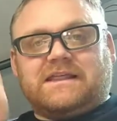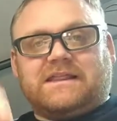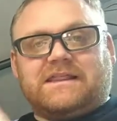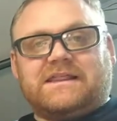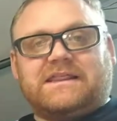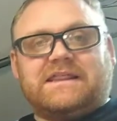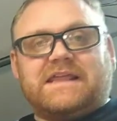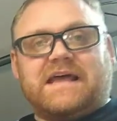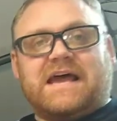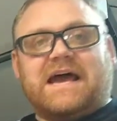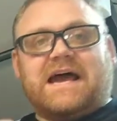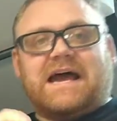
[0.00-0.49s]

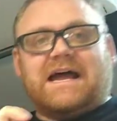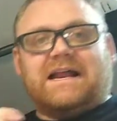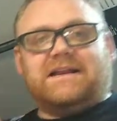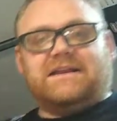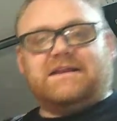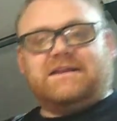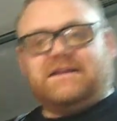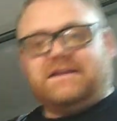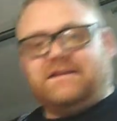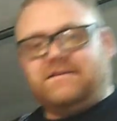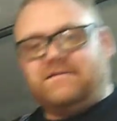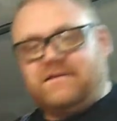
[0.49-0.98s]

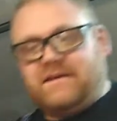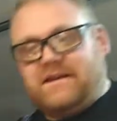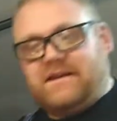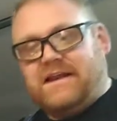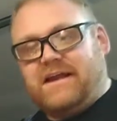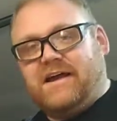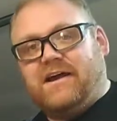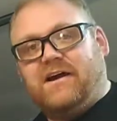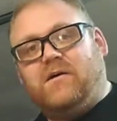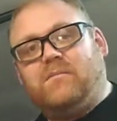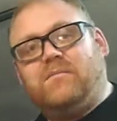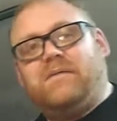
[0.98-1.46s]
That is gonna
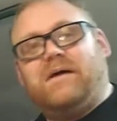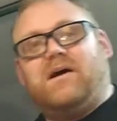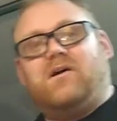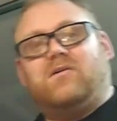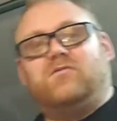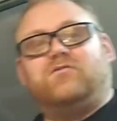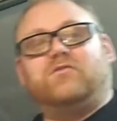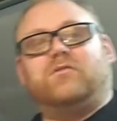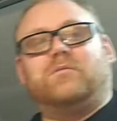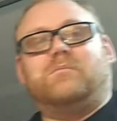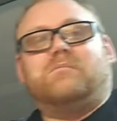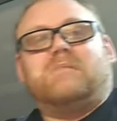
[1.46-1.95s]
help out
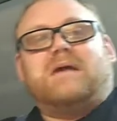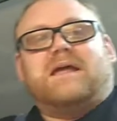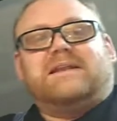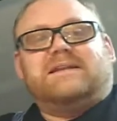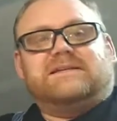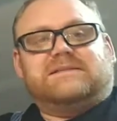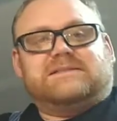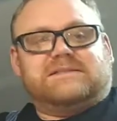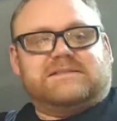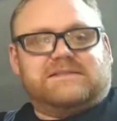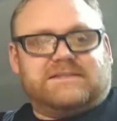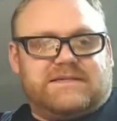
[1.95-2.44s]

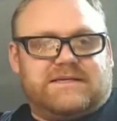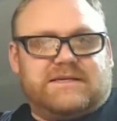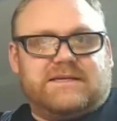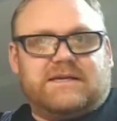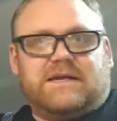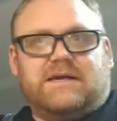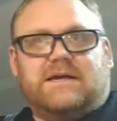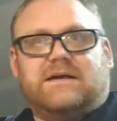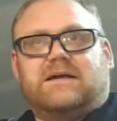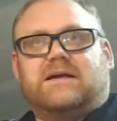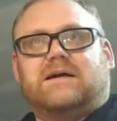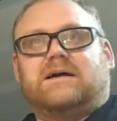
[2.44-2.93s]
tremendously.
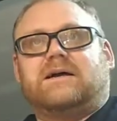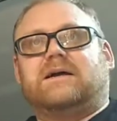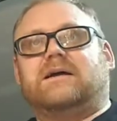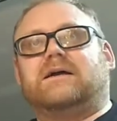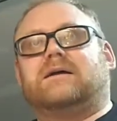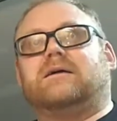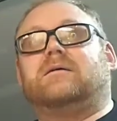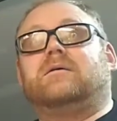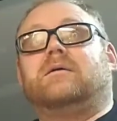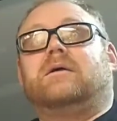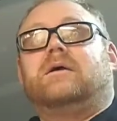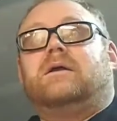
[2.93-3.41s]

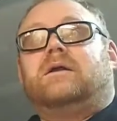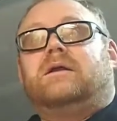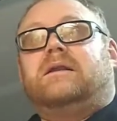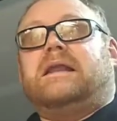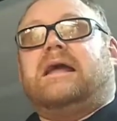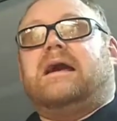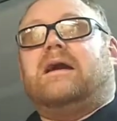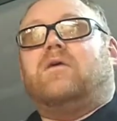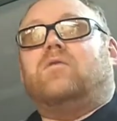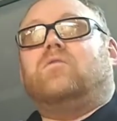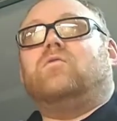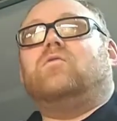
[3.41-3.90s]

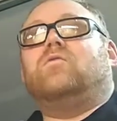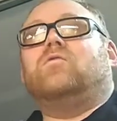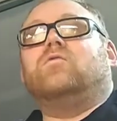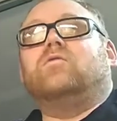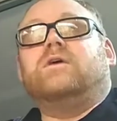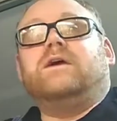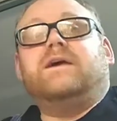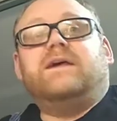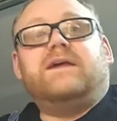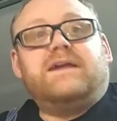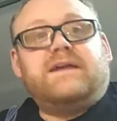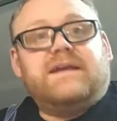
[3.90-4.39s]
Now
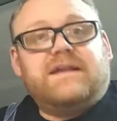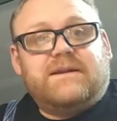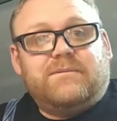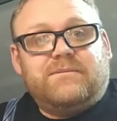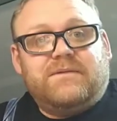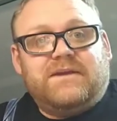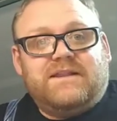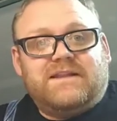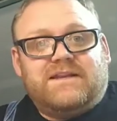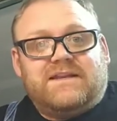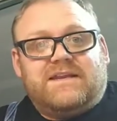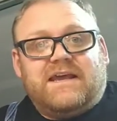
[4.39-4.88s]
really gonna
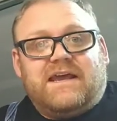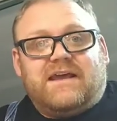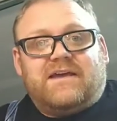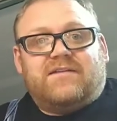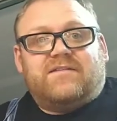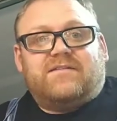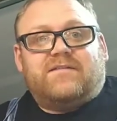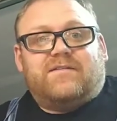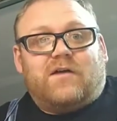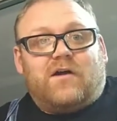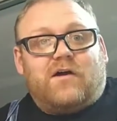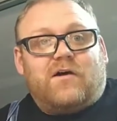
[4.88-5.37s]
be the
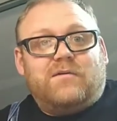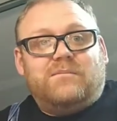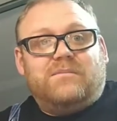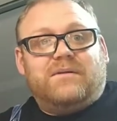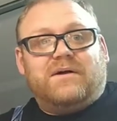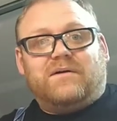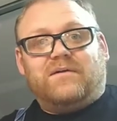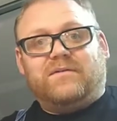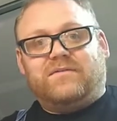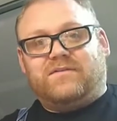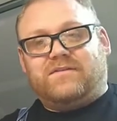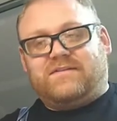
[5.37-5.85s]
tests on
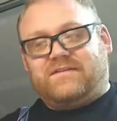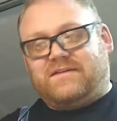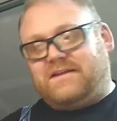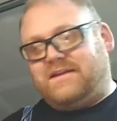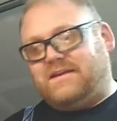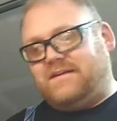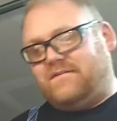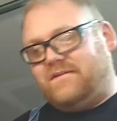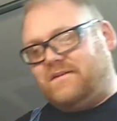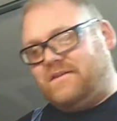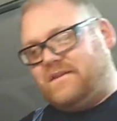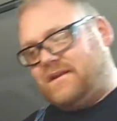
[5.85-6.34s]
belts
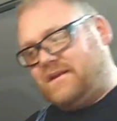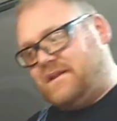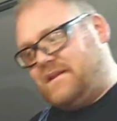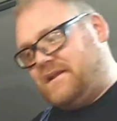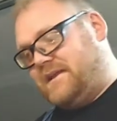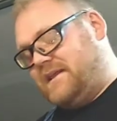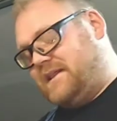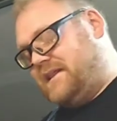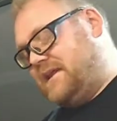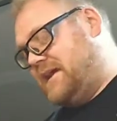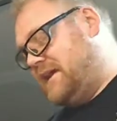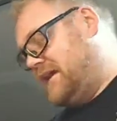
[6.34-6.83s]
and everything
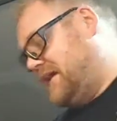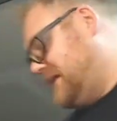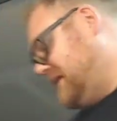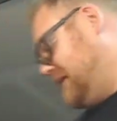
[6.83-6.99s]
like that.